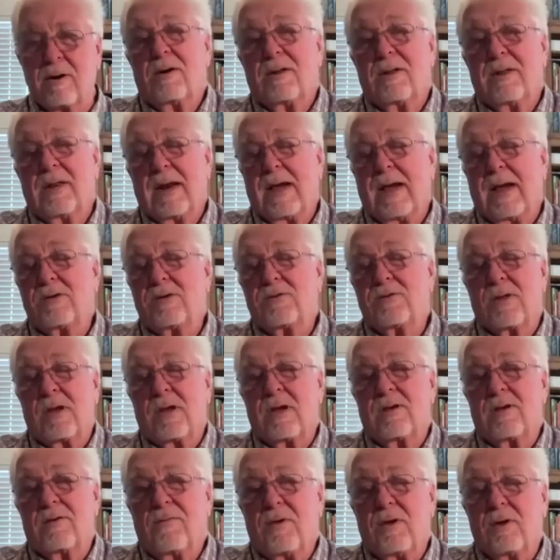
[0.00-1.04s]
And the nice thing,
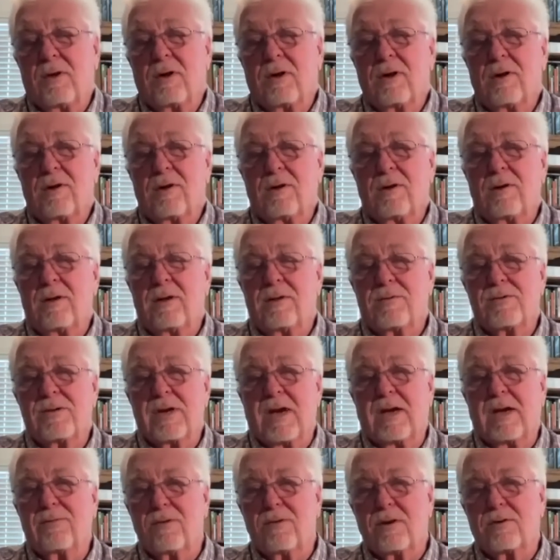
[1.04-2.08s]
if you can do the
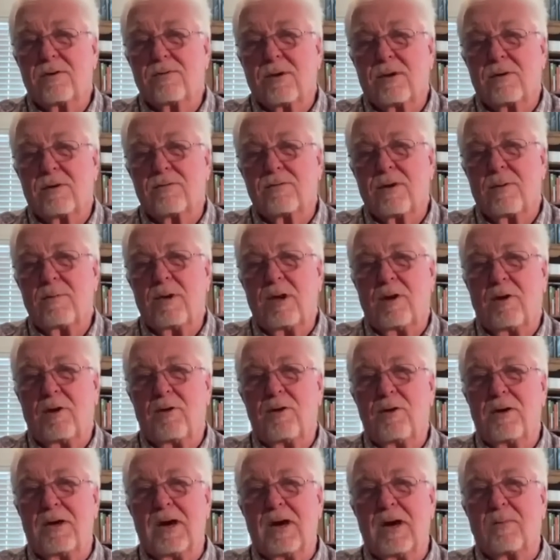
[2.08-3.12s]
siesta system, you
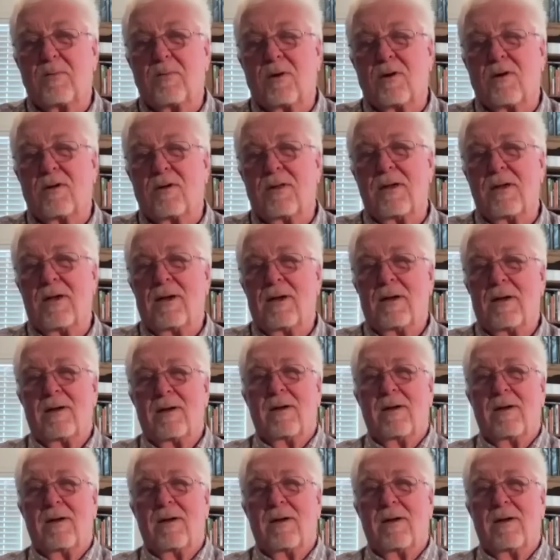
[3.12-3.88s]
can get up early